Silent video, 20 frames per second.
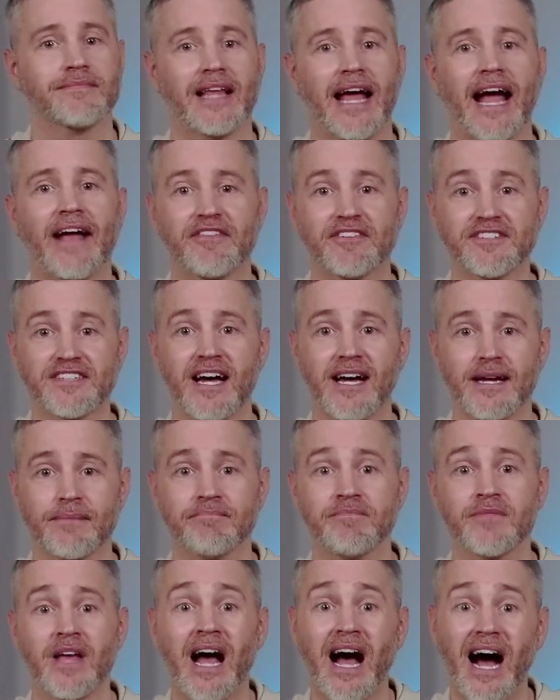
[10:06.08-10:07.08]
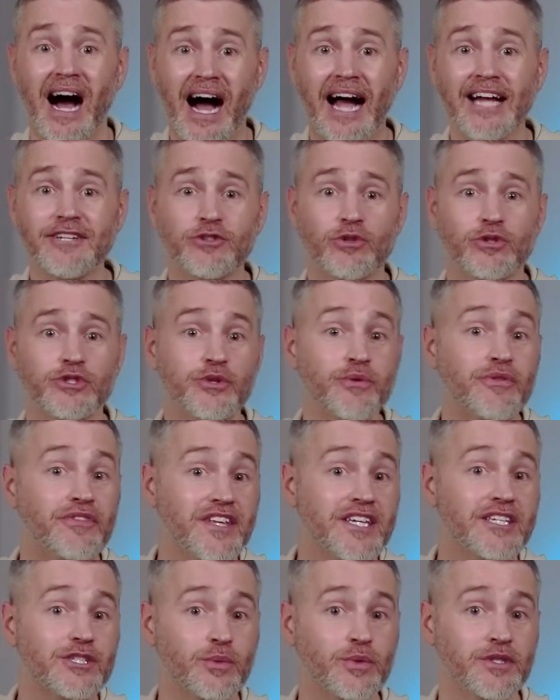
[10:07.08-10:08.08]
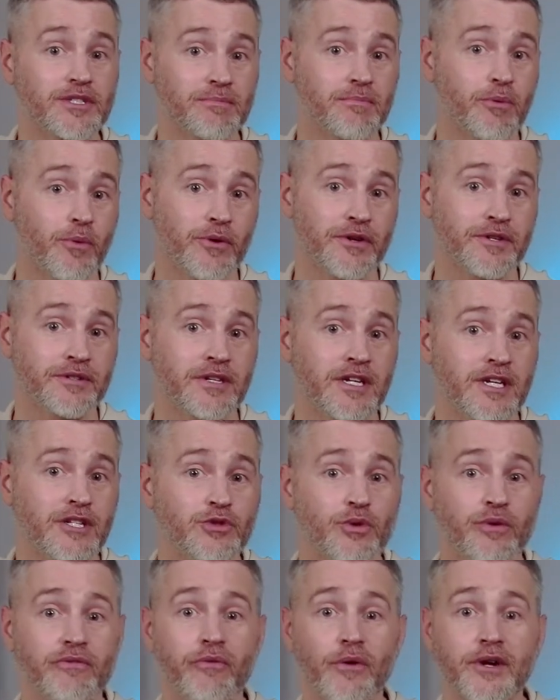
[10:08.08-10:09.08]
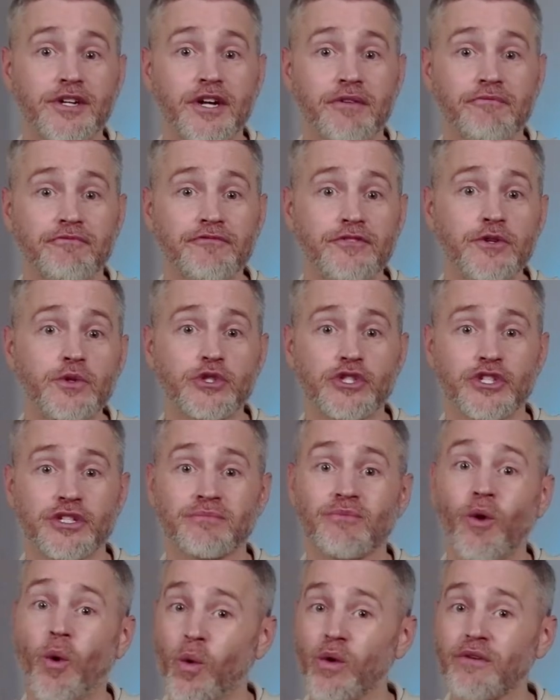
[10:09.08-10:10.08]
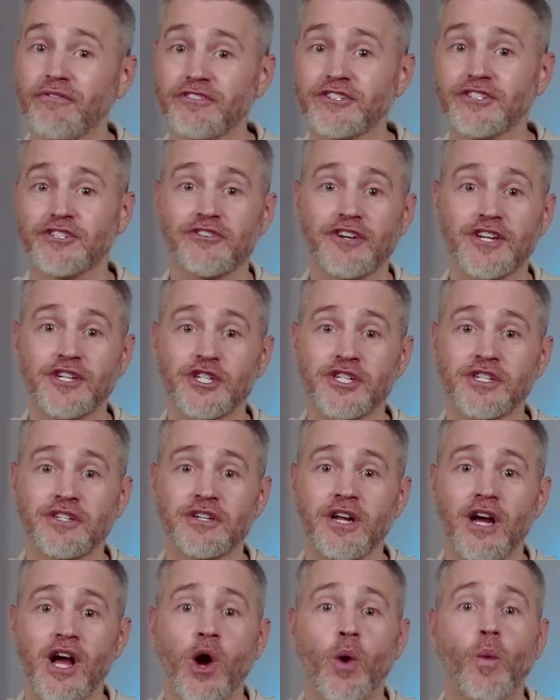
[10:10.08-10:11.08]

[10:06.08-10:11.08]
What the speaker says: At the time, I told you this was important to avoid confusion or frustration